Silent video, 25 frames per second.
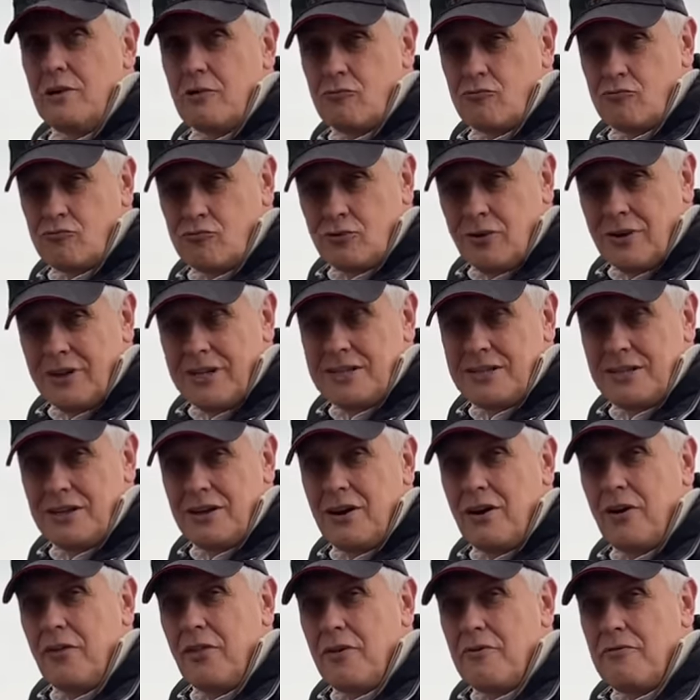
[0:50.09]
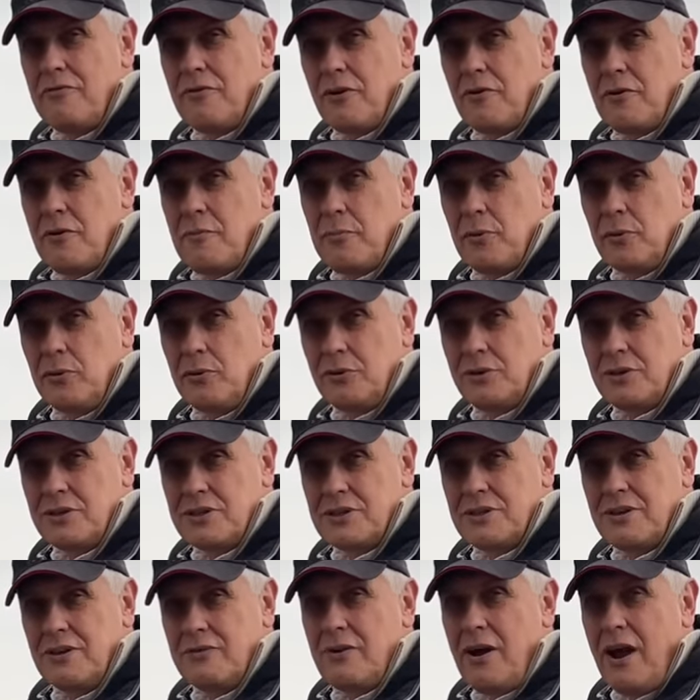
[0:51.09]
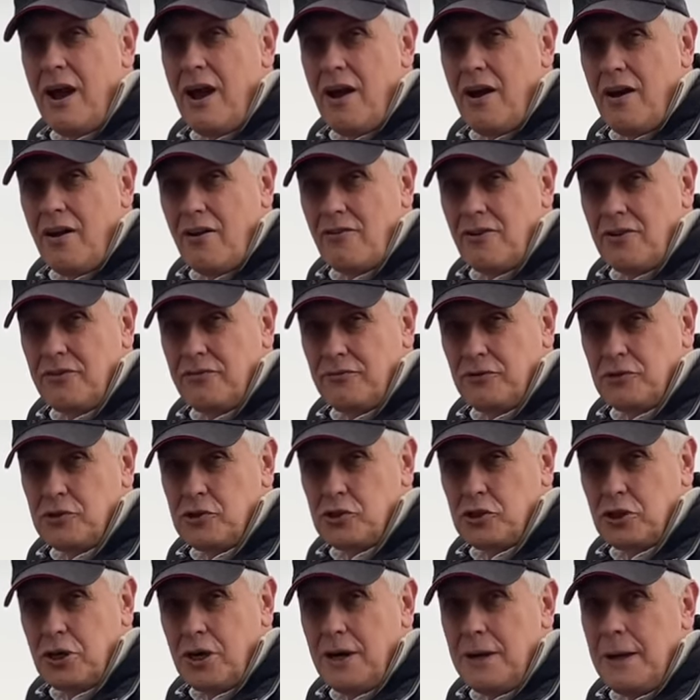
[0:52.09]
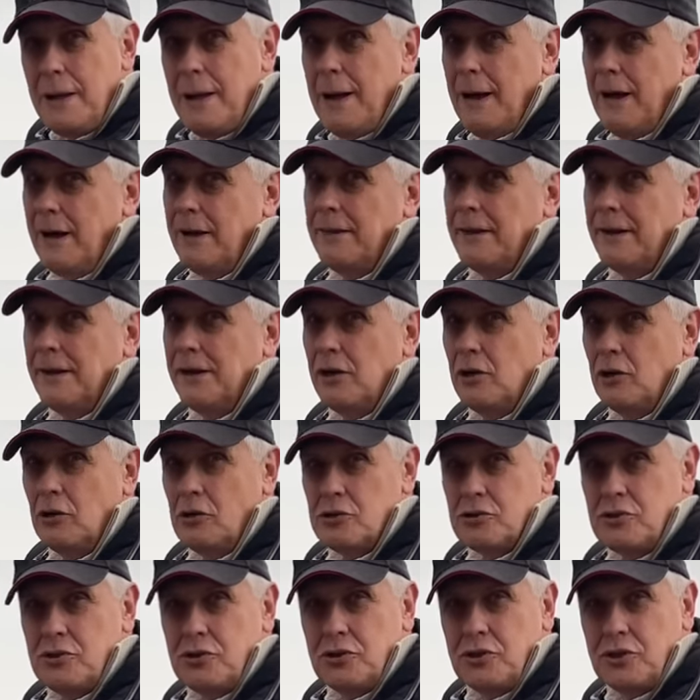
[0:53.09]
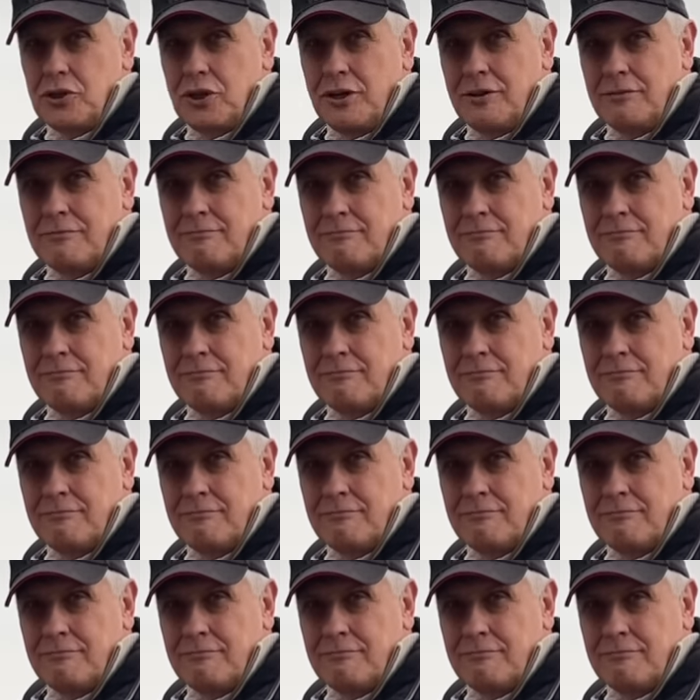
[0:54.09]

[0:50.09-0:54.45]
right on the very borders of Herefordshire and then Gloucestershire.